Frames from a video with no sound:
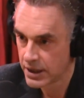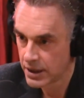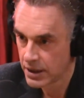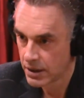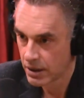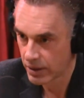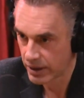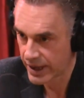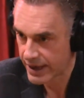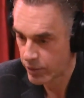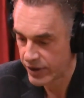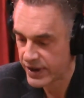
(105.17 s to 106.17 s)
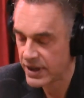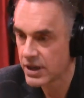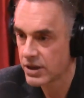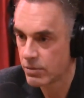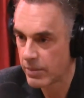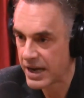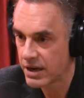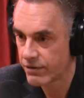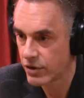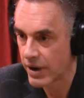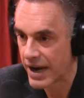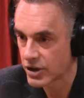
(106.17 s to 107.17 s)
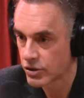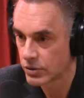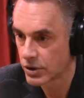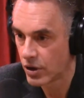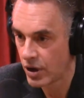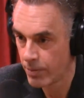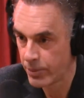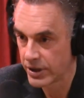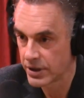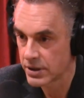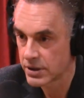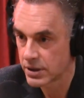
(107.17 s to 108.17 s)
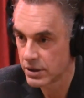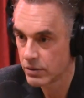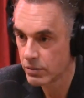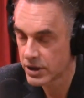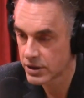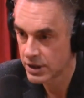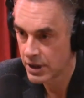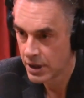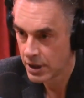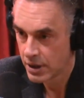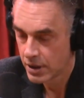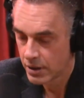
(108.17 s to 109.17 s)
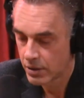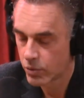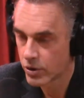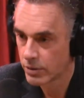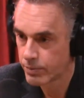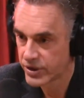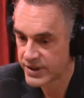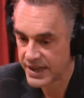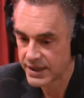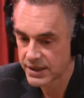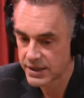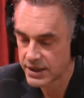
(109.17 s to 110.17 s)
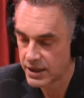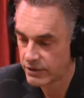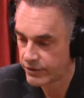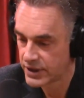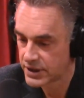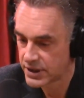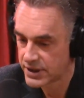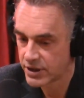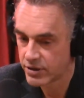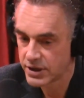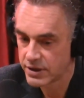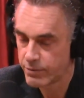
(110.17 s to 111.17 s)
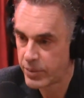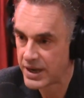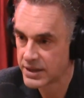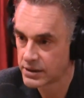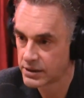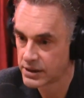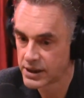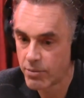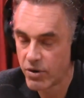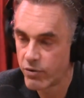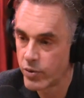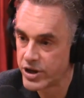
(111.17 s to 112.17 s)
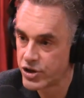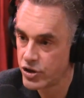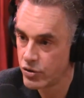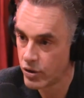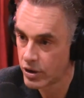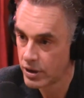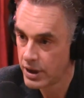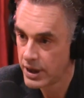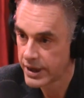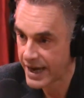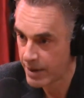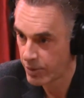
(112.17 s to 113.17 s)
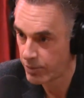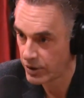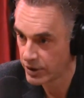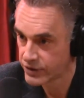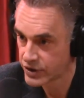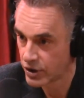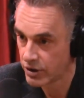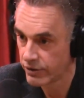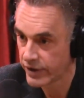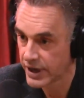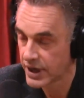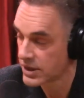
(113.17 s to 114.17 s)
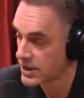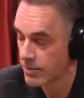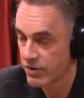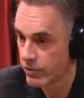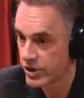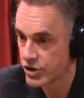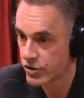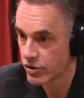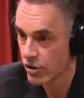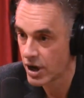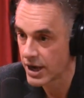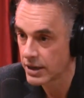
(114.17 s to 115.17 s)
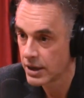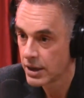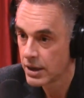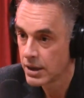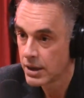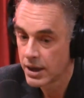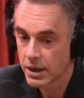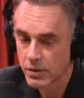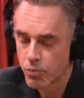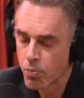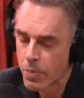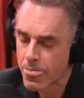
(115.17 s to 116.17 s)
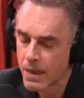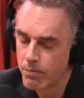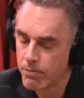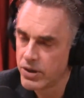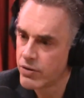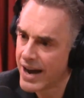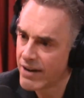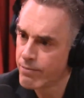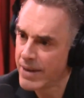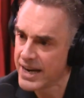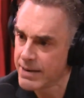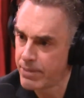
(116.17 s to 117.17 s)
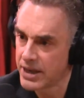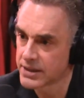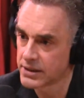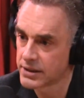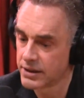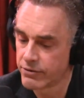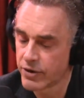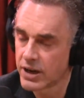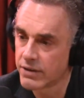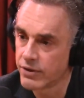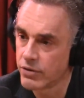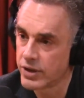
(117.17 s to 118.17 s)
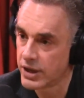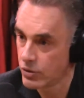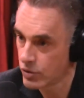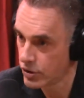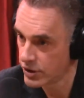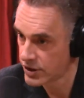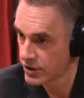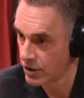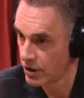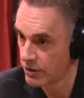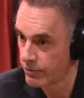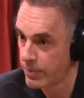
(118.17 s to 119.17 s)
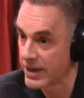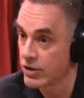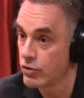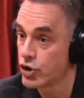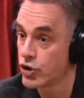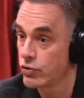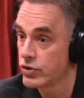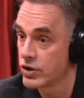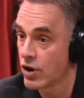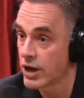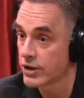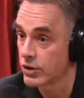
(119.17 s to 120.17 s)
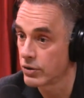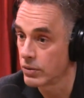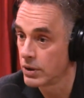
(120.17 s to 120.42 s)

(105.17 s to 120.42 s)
like within the domain of your actual competence, you know, because the world presents itself as a series of puzzles, some of which you're capable of solving and some of which you're not. And you have many puzzles in front of you that you could solve, but you choose not to.